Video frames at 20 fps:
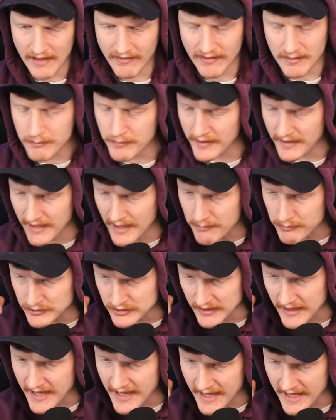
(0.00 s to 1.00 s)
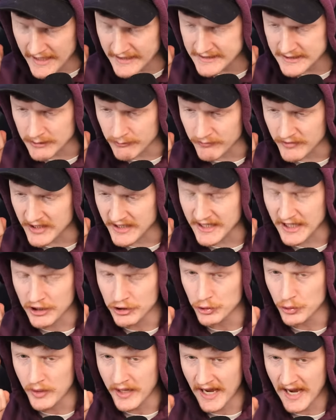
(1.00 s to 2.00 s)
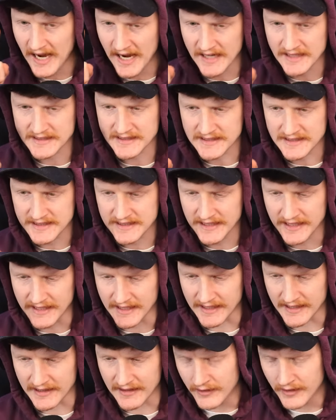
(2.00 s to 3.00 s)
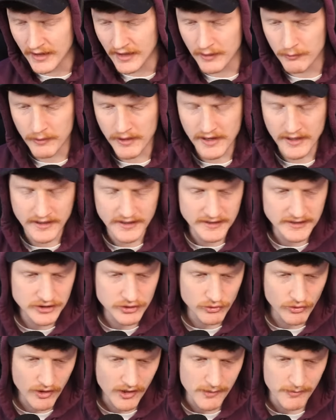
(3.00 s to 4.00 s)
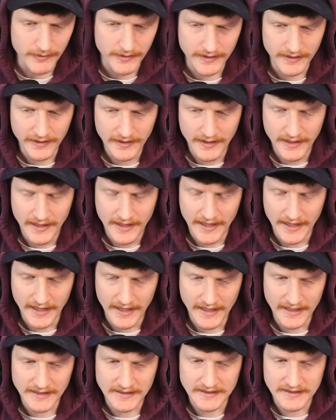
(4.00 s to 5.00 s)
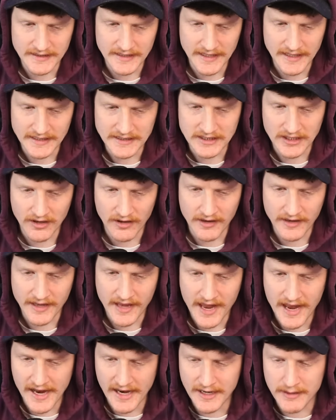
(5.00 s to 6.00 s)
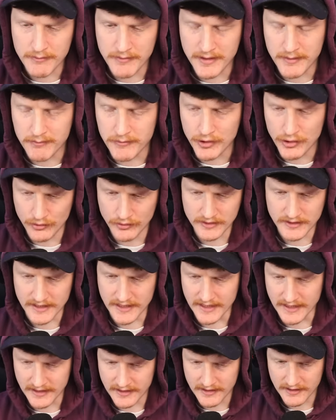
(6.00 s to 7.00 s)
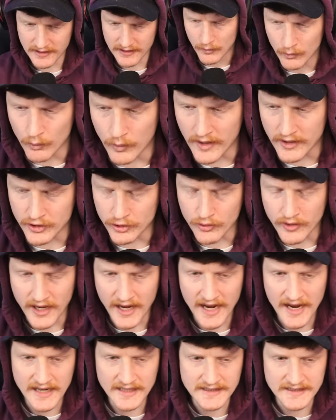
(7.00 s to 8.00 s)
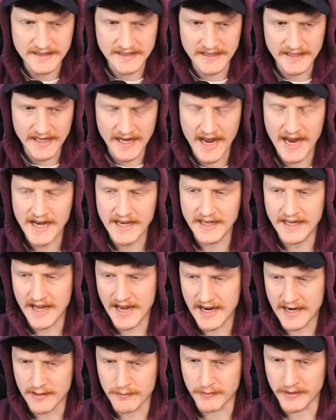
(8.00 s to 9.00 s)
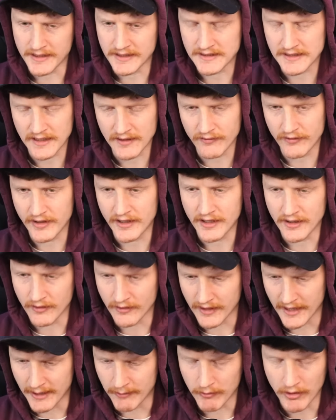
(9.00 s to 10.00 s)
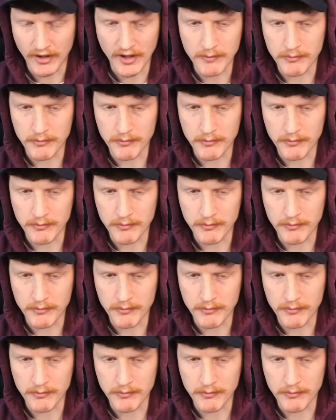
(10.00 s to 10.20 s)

and then being able to hear something that you can't see. The only way I can describe it, it's like enemy music when you can't see any enemies in a video game, like